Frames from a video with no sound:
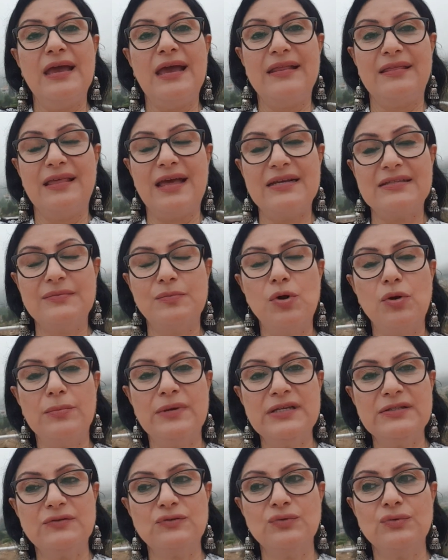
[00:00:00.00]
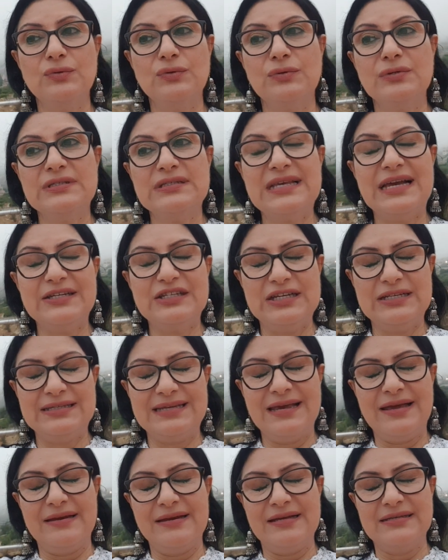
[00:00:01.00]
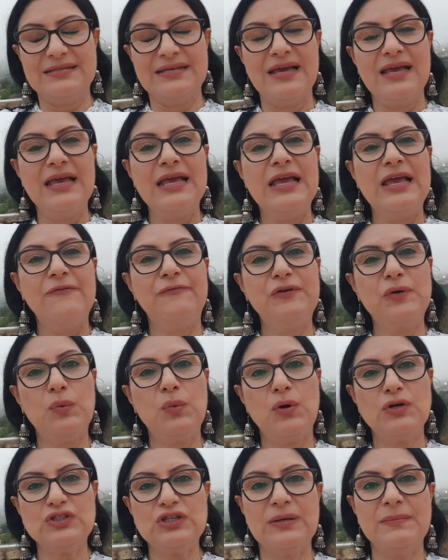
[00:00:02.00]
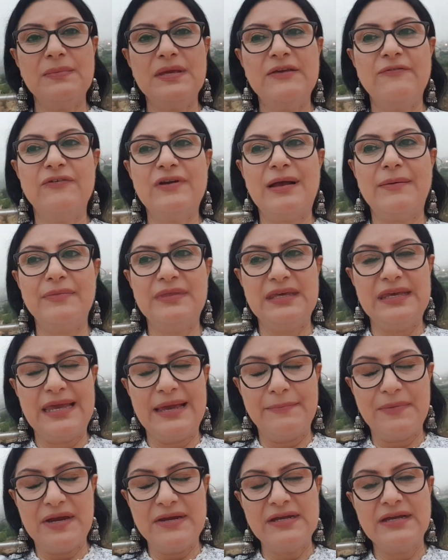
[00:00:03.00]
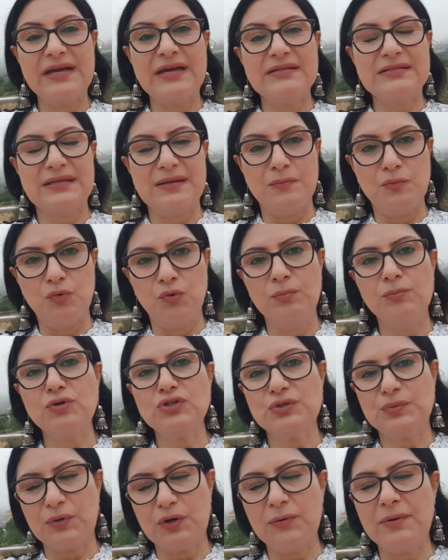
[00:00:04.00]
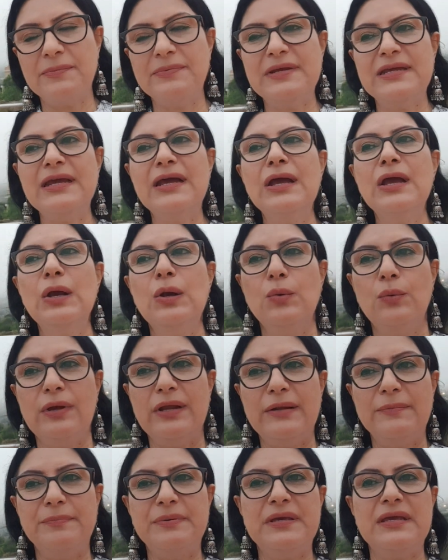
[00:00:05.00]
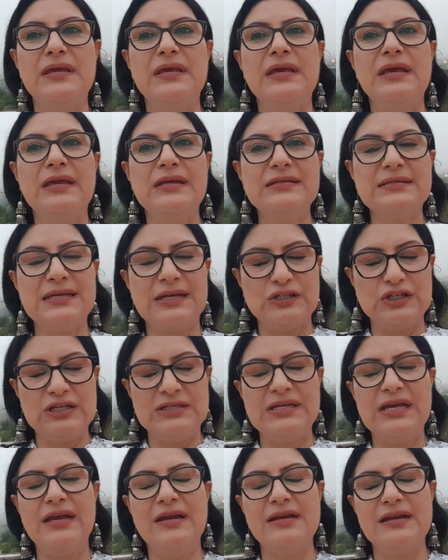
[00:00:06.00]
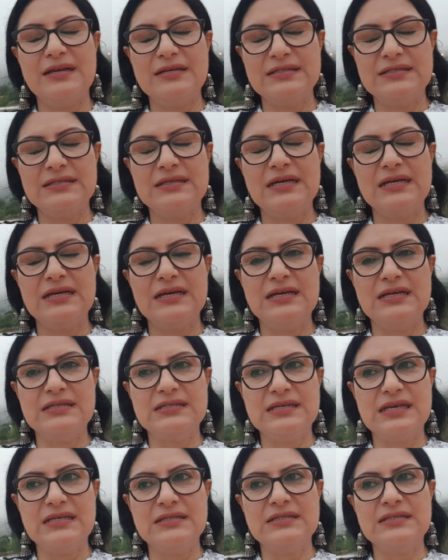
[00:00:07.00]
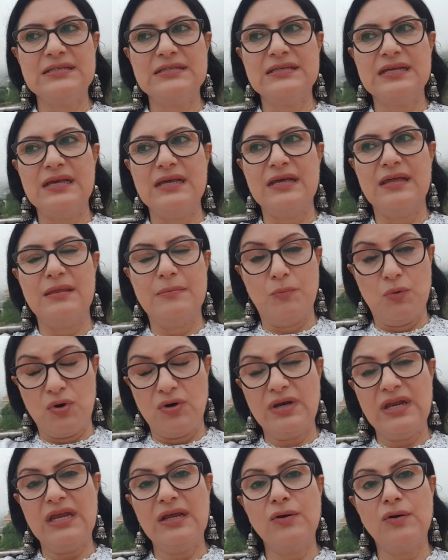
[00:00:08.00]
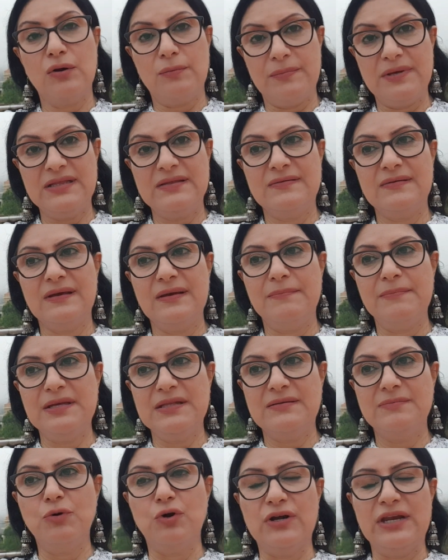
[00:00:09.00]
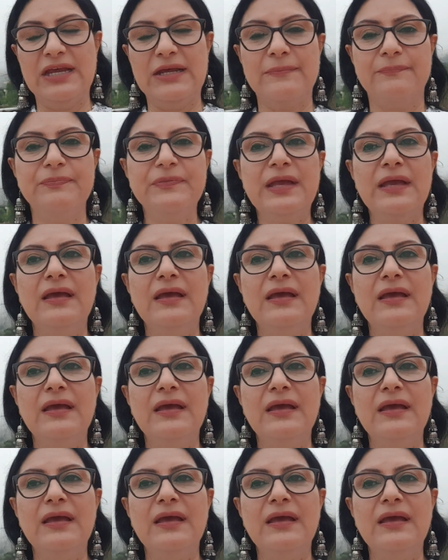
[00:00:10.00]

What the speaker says: at that moment to Sagittarius. If you're watching me from the Americas, the moon most probably will be in Sagittarius since the morning or mid-morning.